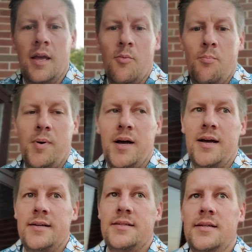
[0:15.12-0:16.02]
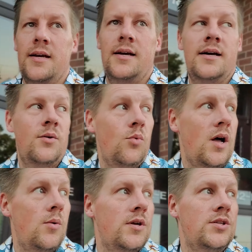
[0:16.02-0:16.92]
But
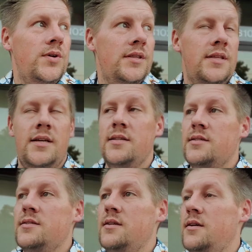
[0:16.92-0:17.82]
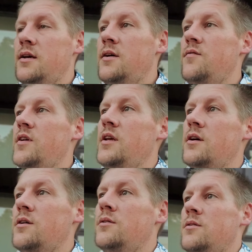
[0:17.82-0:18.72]
while we're doing this
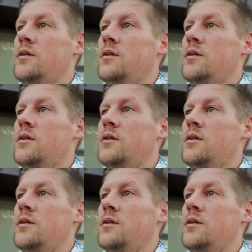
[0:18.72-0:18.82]
video,